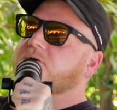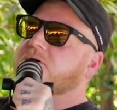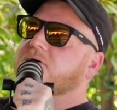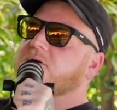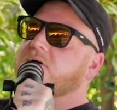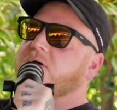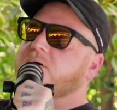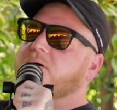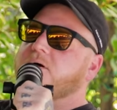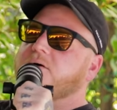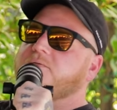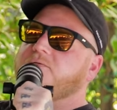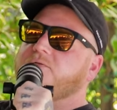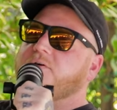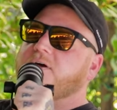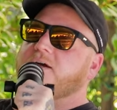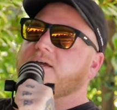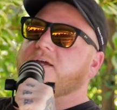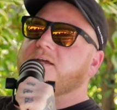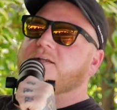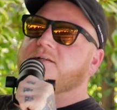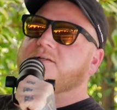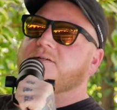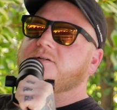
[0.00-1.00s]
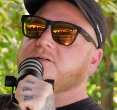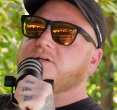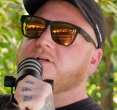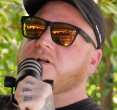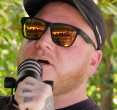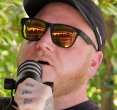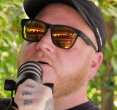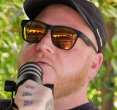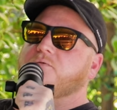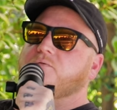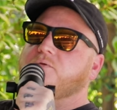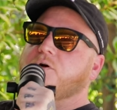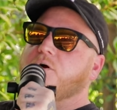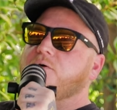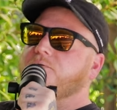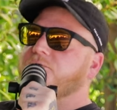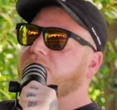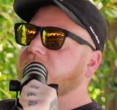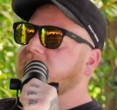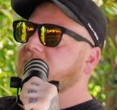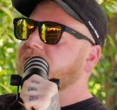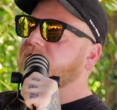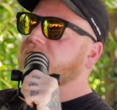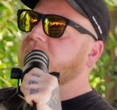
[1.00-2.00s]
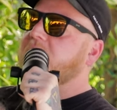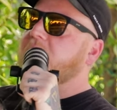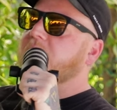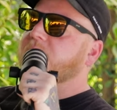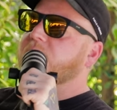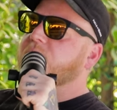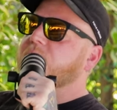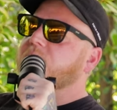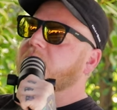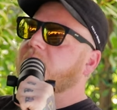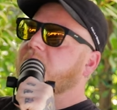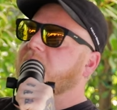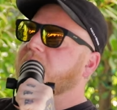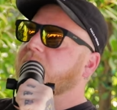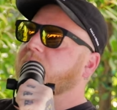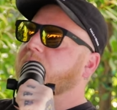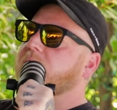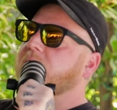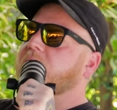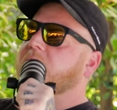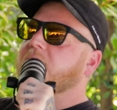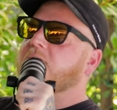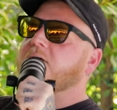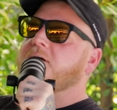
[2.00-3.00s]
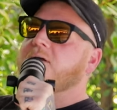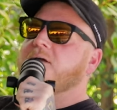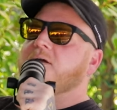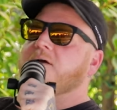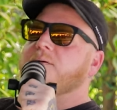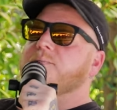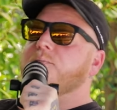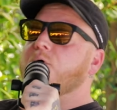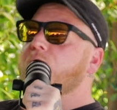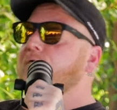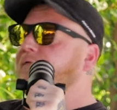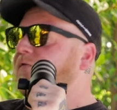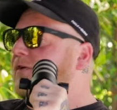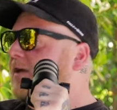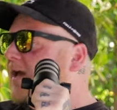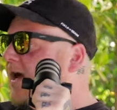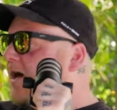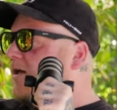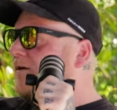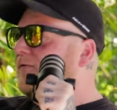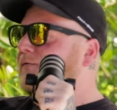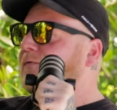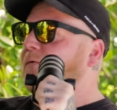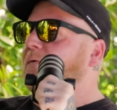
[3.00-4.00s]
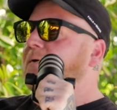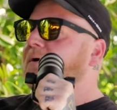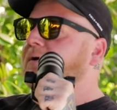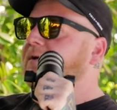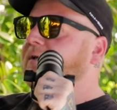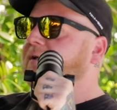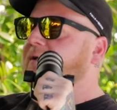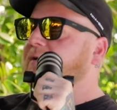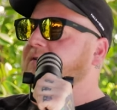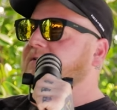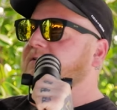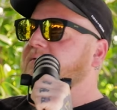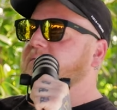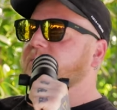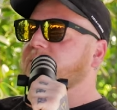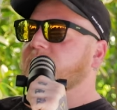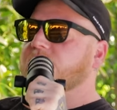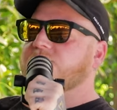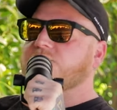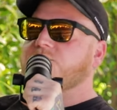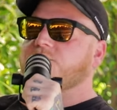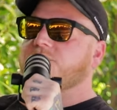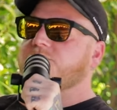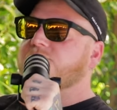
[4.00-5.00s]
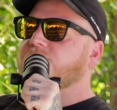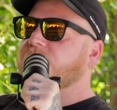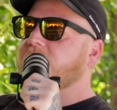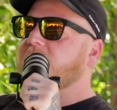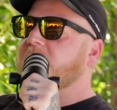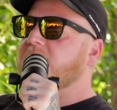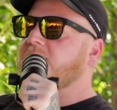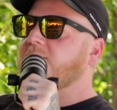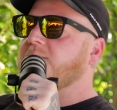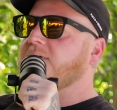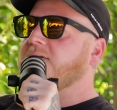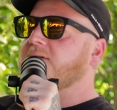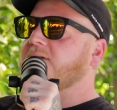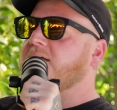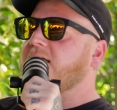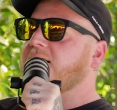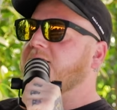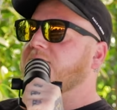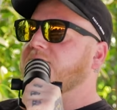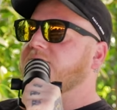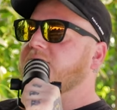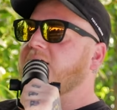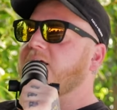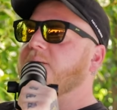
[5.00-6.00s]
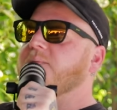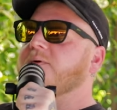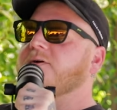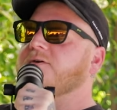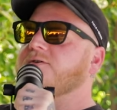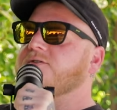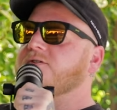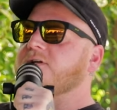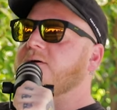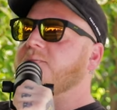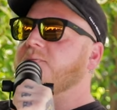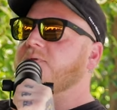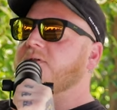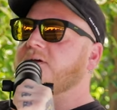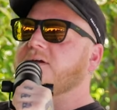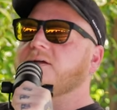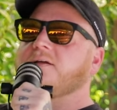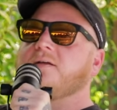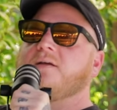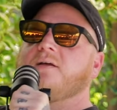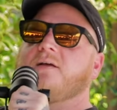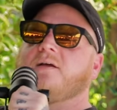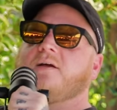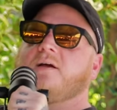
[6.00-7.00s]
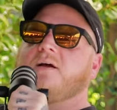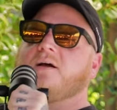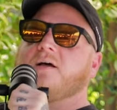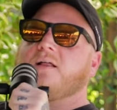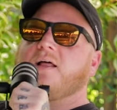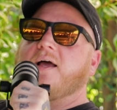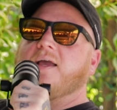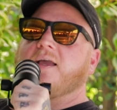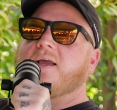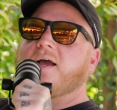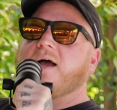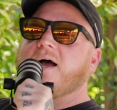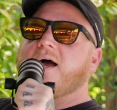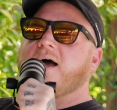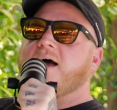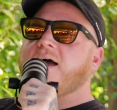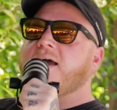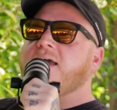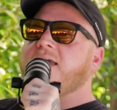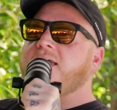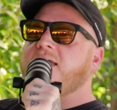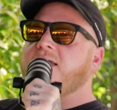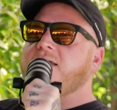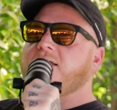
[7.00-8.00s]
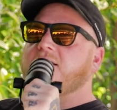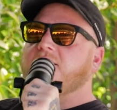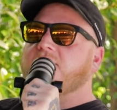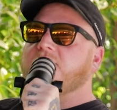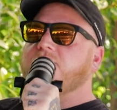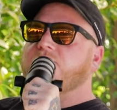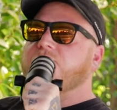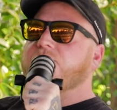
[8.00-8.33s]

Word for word: or or fucking, you know, go for the job you want, or move to California to pursue a dream in entertainment or something, like I